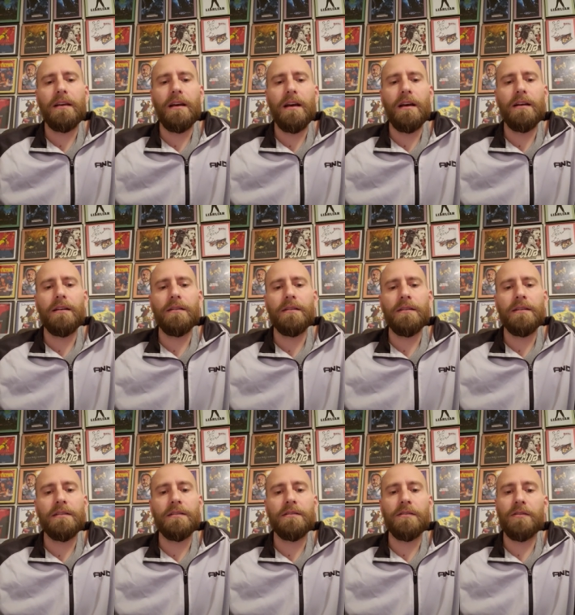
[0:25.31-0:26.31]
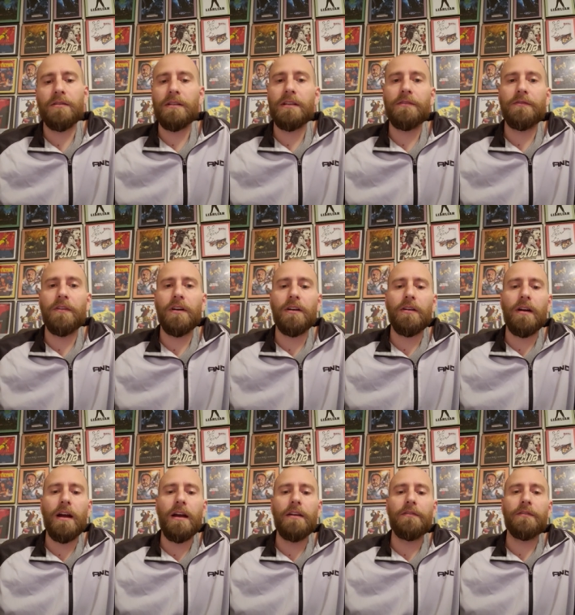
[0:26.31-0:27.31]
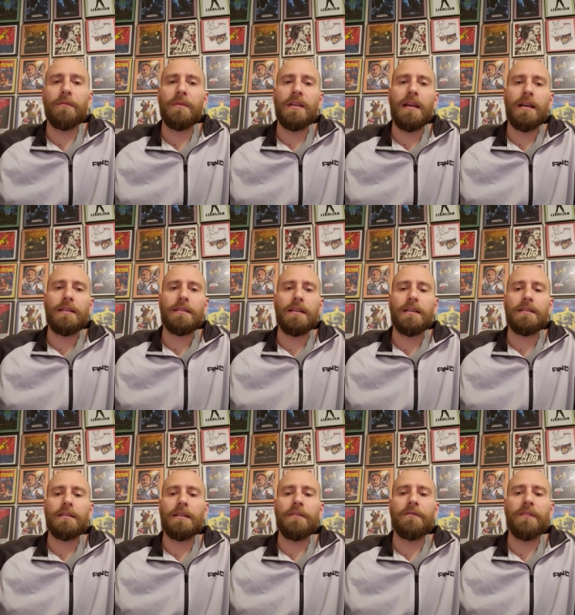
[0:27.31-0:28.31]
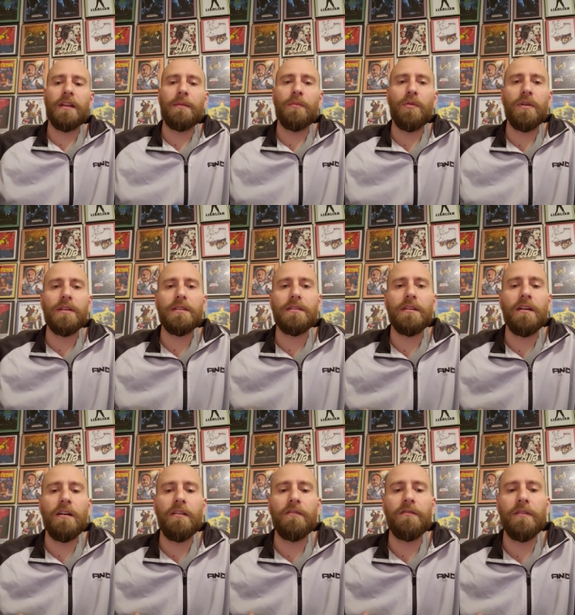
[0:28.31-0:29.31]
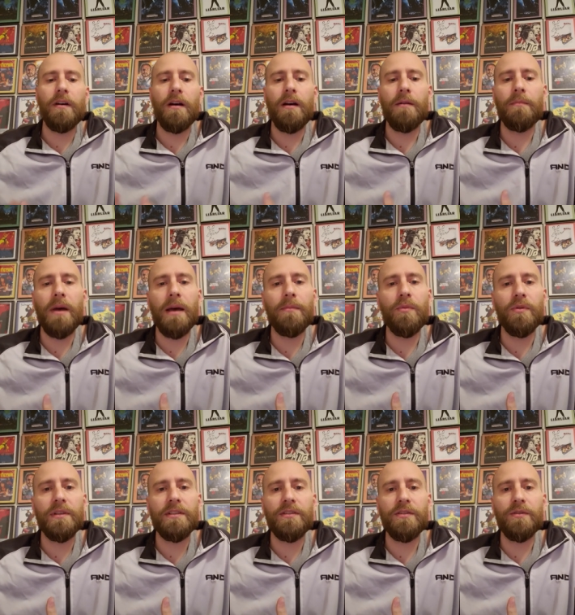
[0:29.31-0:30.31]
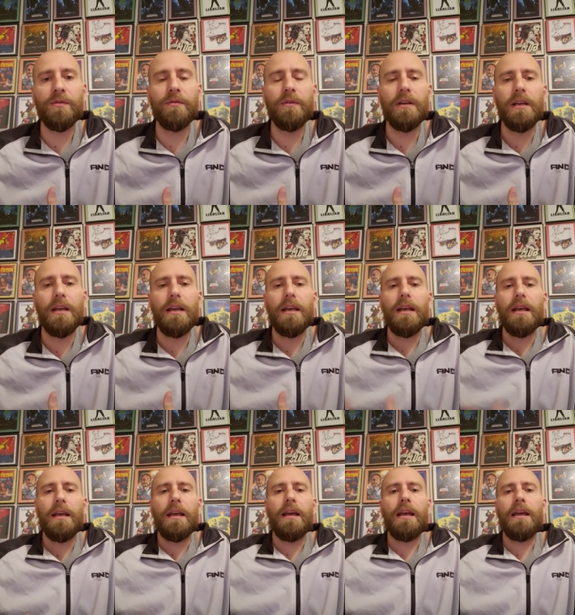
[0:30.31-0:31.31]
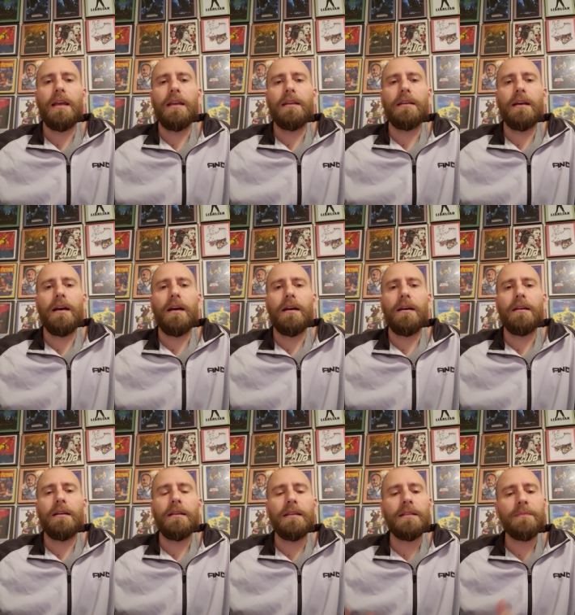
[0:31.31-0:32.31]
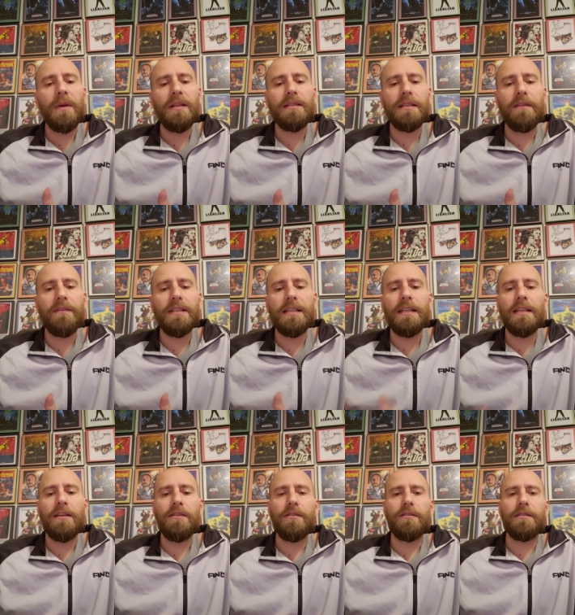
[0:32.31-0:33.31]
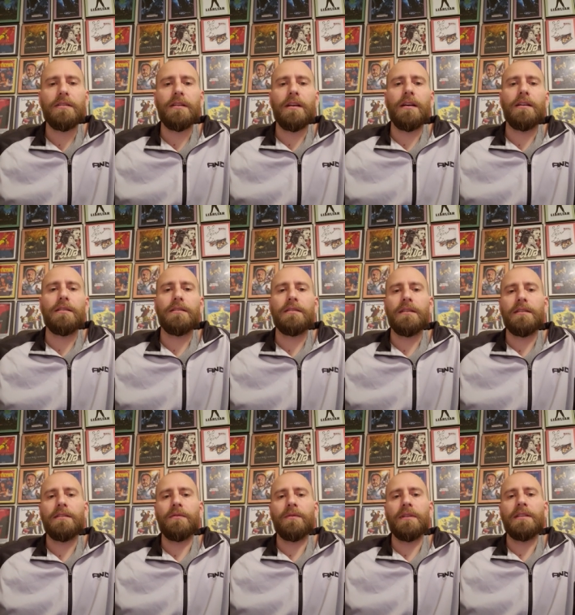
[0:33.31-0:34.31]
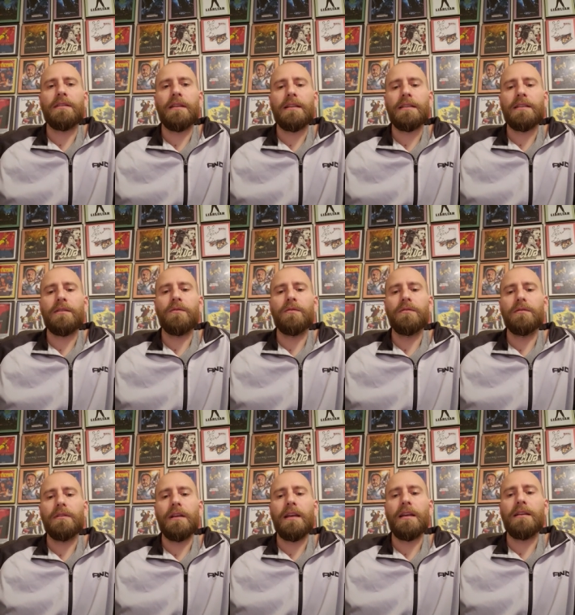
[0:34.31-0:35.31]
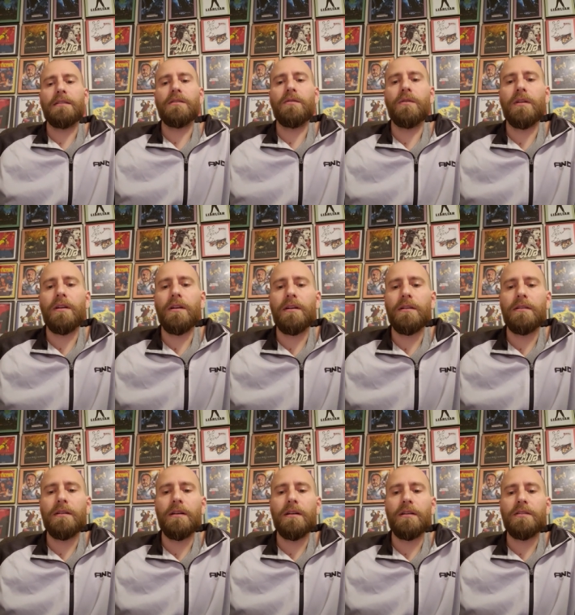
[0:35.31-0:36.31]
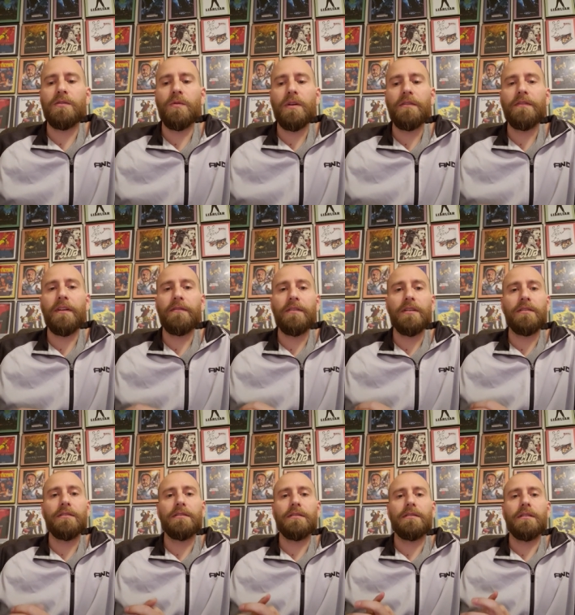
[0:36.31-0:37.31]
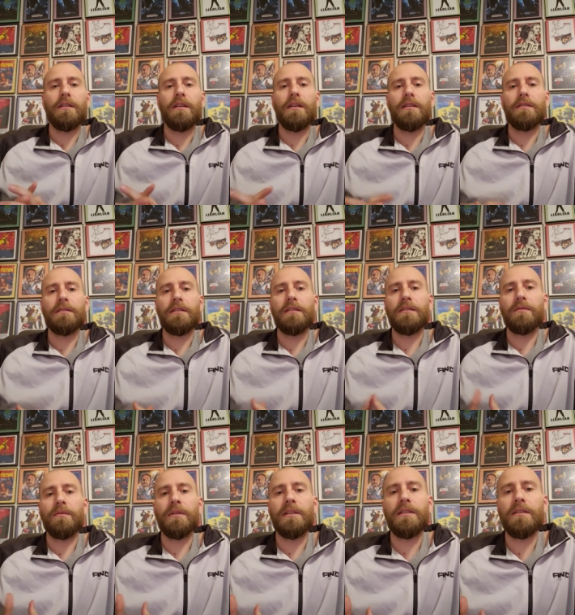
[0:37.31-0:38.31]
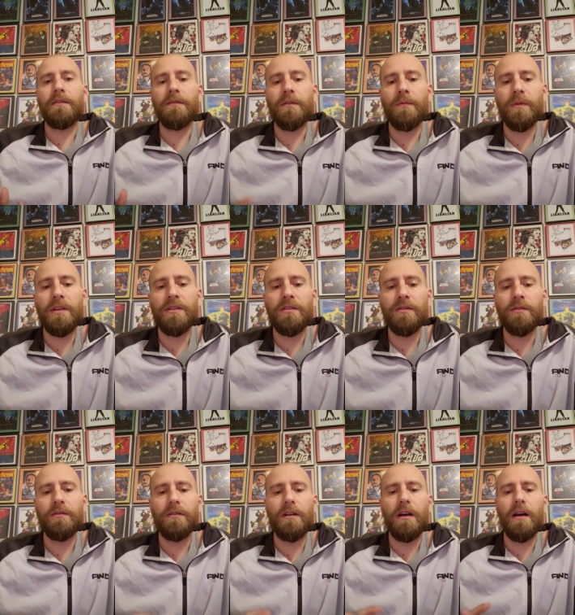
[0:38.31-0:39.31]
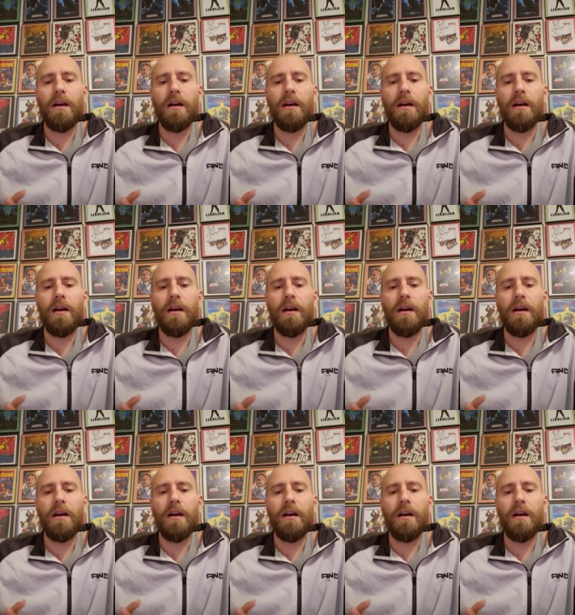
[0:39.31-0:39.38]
Uh, it's certainly a far cry from the excess and flamboyance of uh, Bad Boys 2. And uh, it's been 17 years uh, since the release of that sequel, and it's going on uh, 25 years uh, since the release of the original,